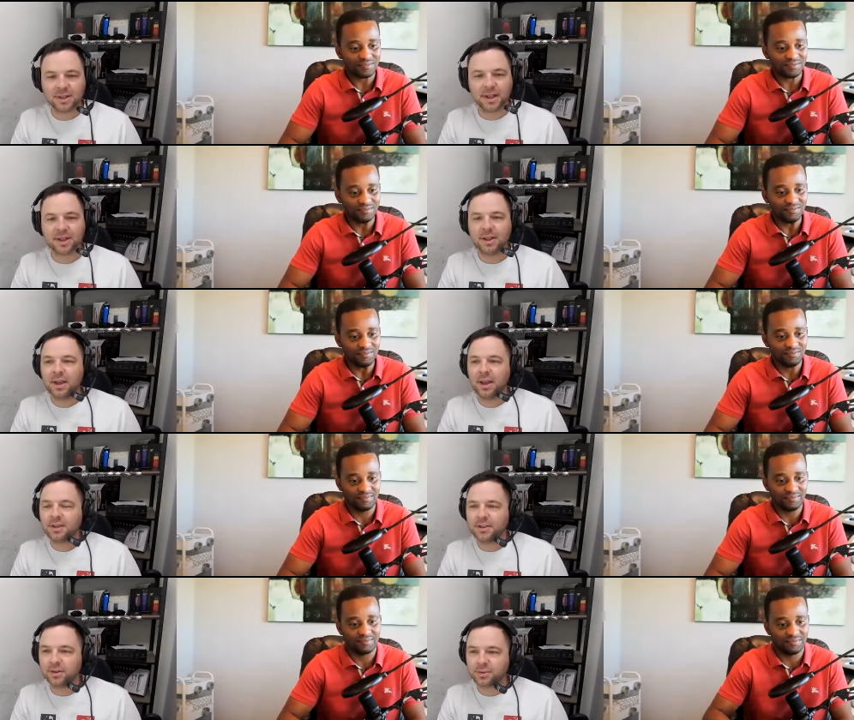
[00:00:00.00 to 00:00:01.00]
Speaker 1: Like
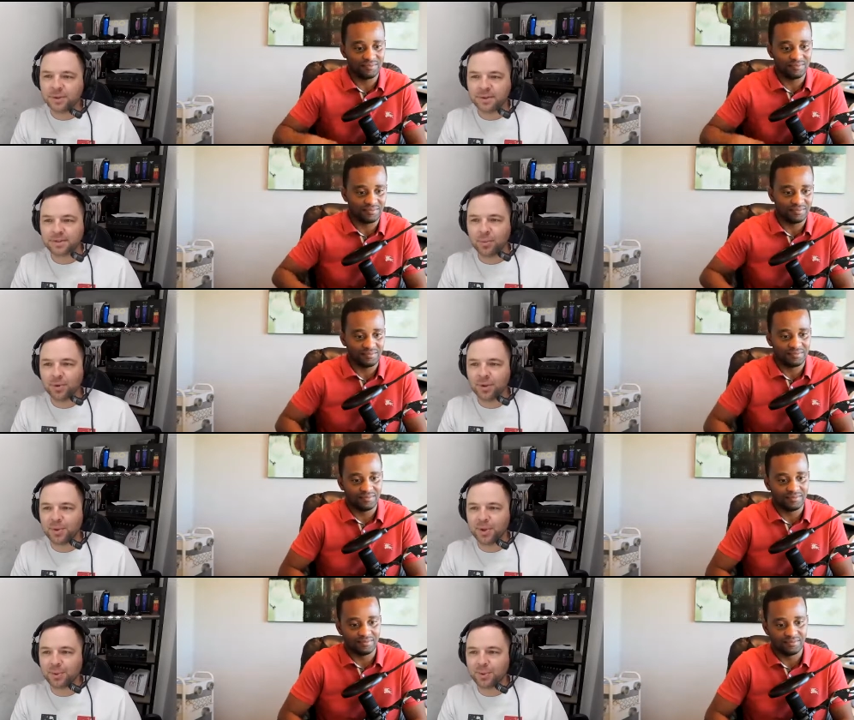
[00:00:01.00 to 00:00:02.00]
there's been so many
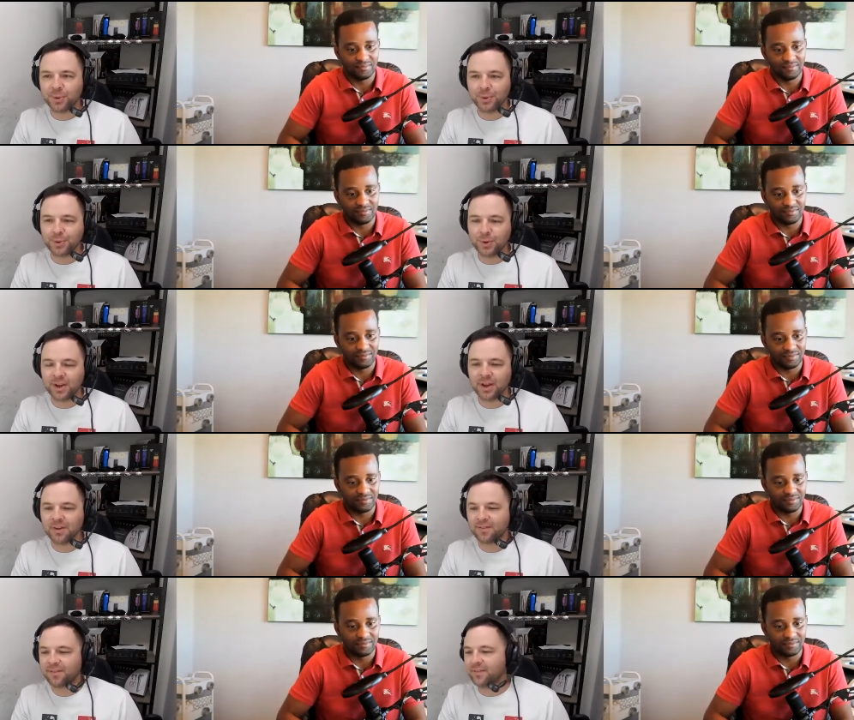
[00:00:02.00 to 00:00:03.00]
people who
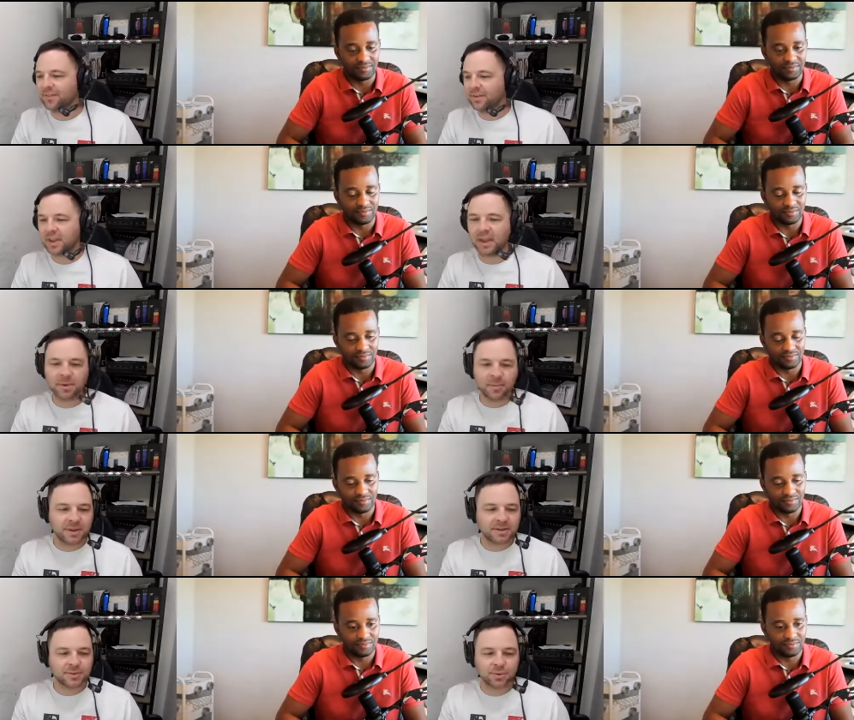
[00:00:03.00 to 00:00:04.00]
have came to
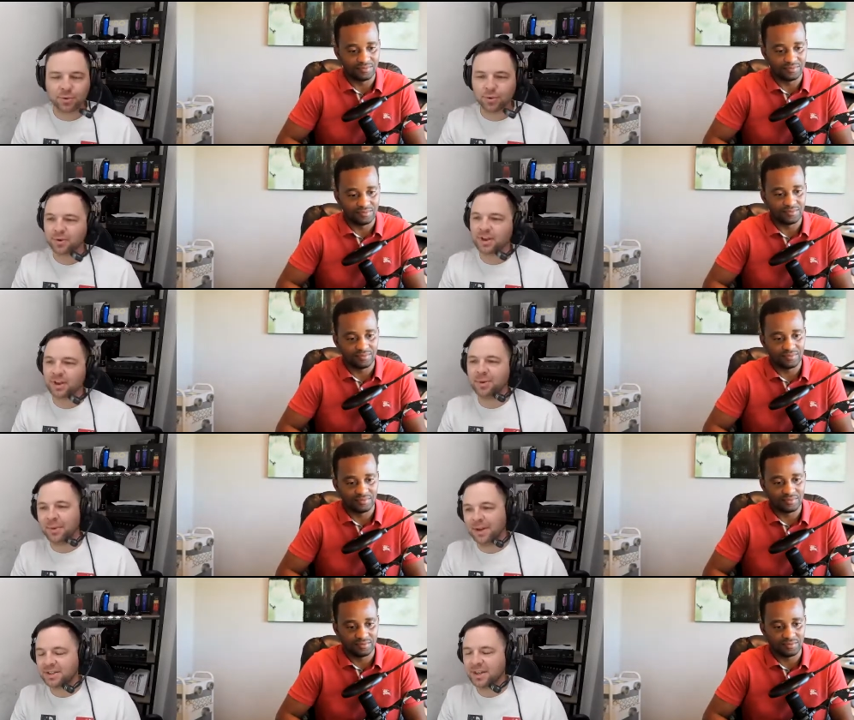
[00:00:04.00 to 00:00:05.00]
my school or came to
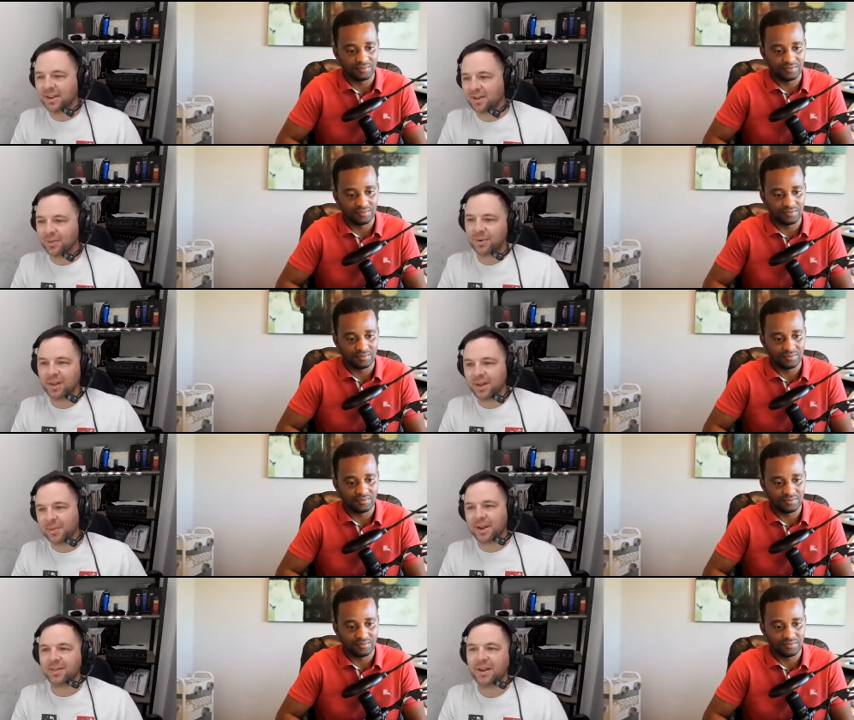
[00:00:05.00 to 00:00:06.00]
my channel and were like,
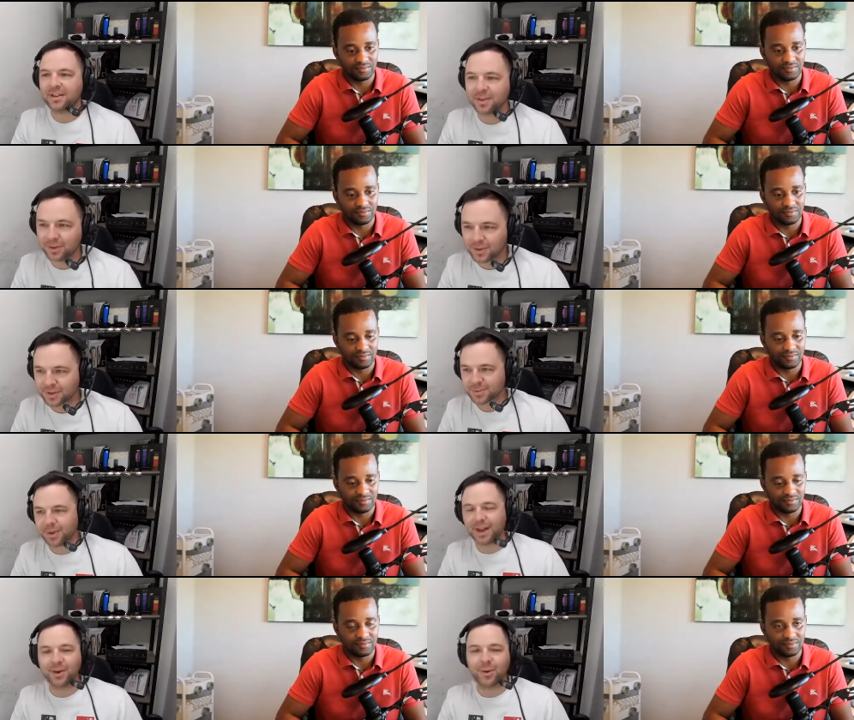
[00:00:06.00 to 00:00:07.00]
man, I'd like to do this, but
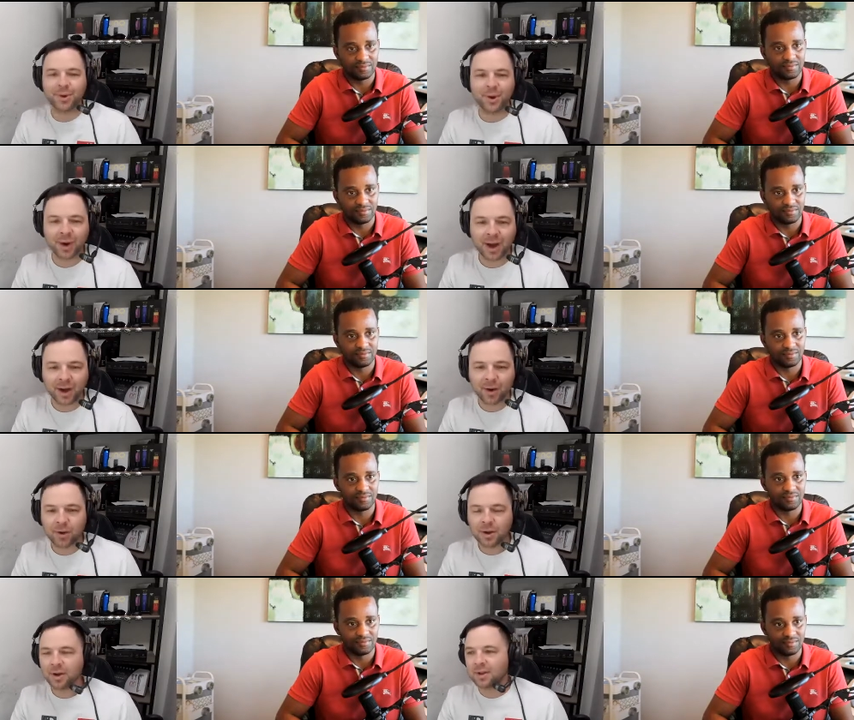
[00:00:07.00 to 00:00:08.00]
I don't know how
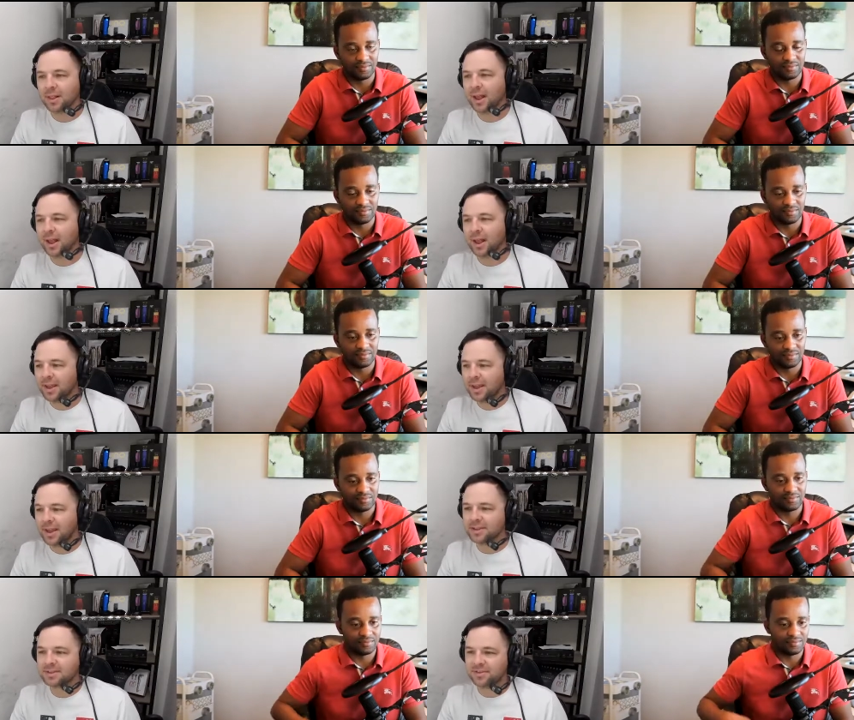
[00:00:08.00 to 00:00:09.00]
like
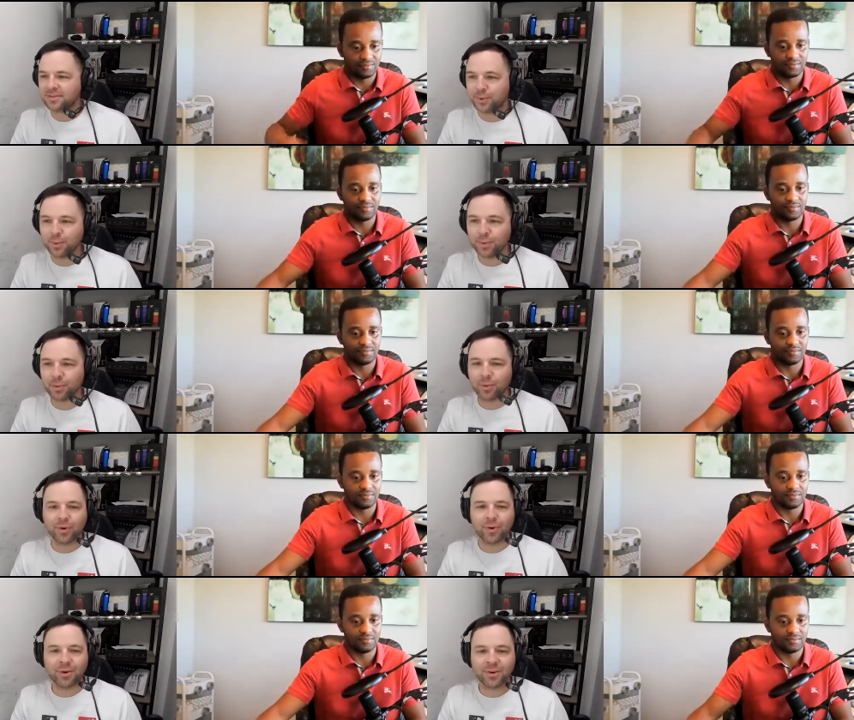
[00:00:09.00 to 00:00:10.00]
as if we were
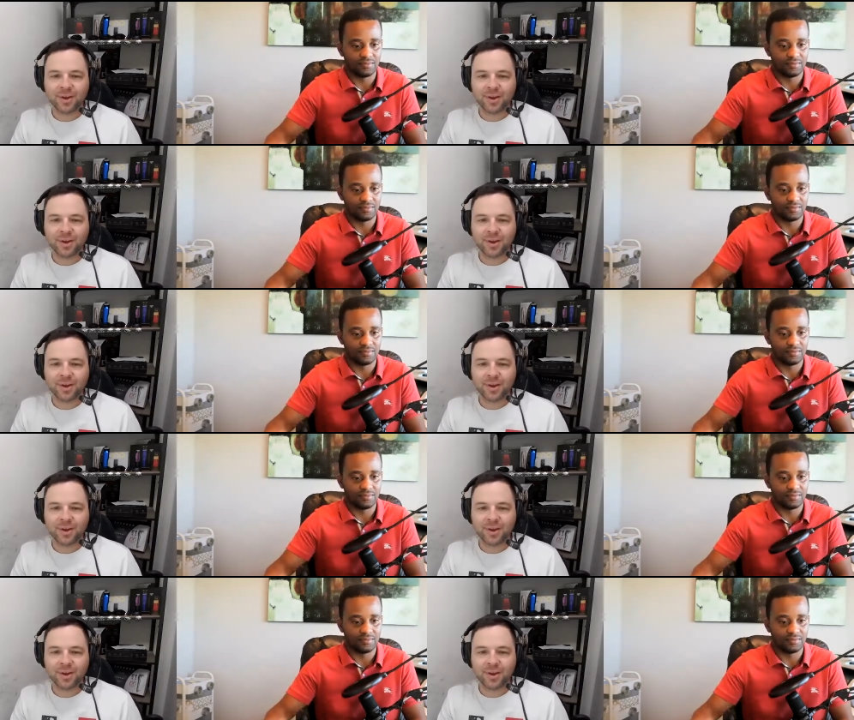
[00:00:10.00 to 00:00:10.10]
born